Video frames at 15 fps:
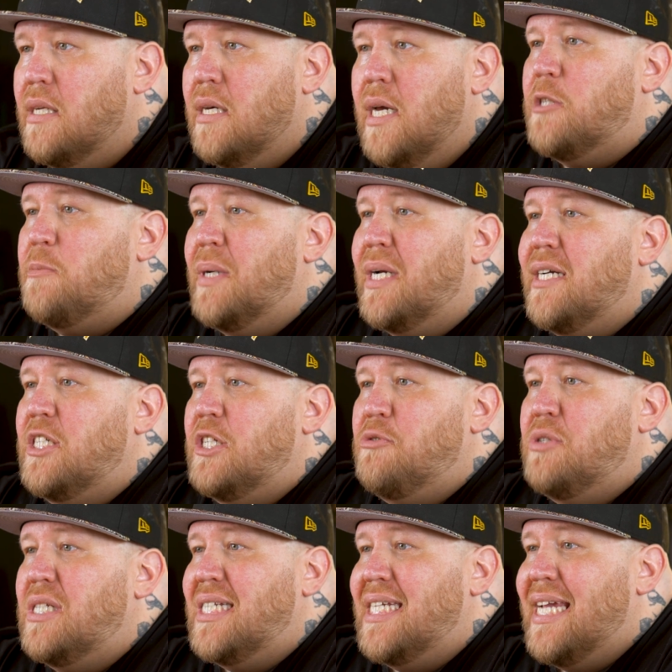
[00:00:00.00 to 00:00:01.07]
And just because
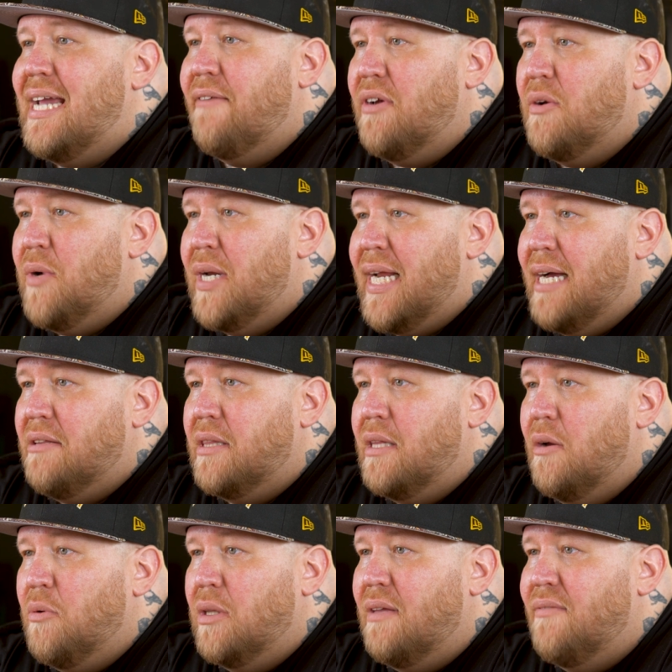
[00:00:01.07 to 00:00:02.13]
you see everyone out
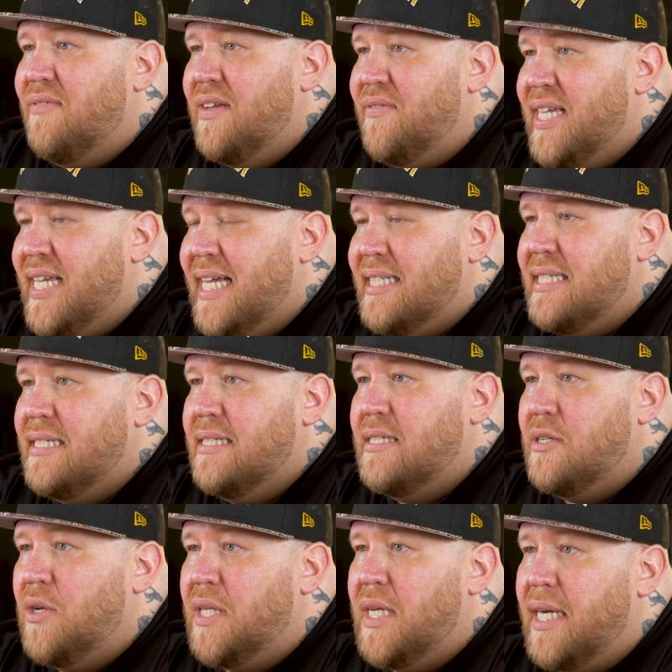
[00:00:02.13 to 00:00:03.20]
there with the
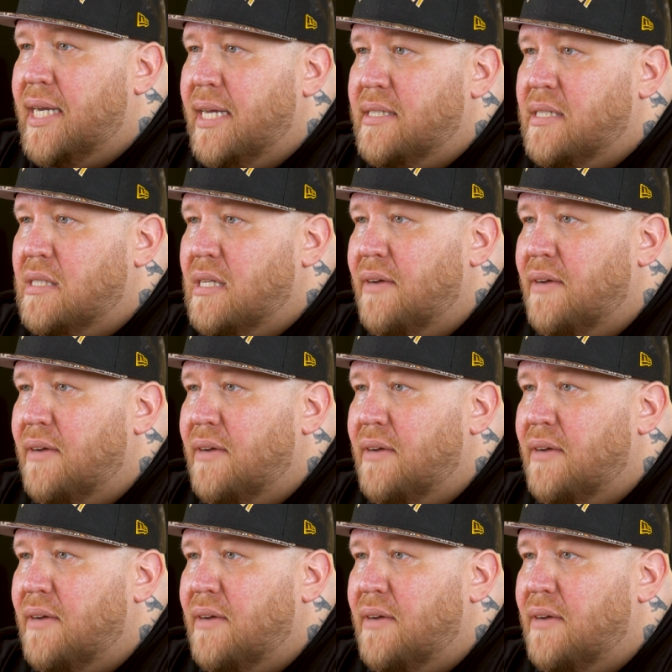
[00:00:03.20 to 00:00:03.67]
VVSs and all that kind of